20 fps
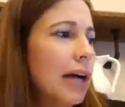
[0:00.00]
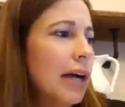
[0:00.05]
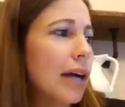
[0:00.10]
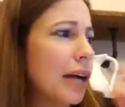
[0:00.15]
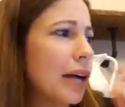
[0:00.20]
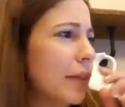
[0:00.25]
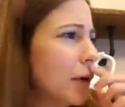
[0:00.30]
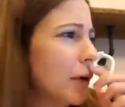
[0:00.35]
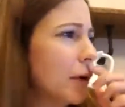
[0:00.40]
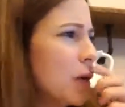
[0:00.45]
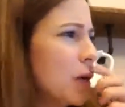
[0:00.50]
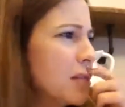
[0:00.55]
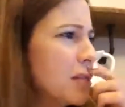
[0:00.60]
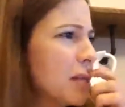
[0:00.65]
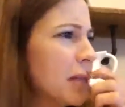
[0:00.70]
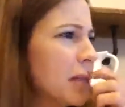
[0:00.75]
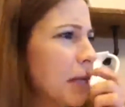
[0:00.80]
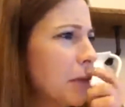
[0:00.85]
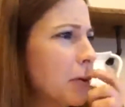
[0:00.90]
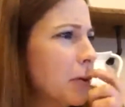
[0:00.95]
There wasn't the
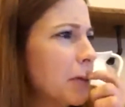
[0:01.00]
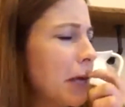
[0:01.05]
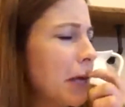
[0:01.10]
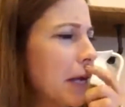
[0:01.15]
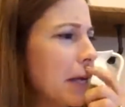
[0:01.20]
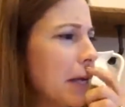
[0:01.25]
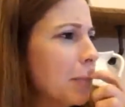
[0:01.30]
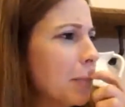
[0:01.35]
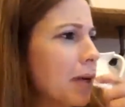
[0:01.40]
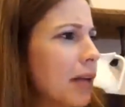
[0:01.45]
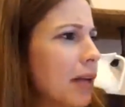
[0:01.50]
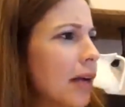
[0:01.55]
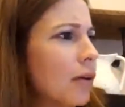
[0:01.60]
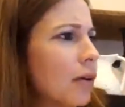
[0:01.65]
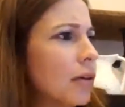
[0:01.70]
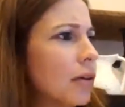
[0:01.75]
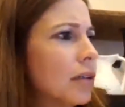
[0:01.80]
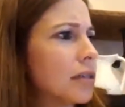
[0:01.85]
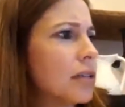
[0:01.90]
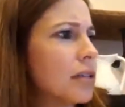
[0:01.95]
other day, but now it
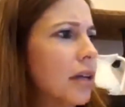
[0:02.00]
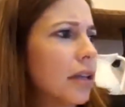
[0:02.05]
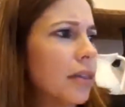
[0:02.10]
looks like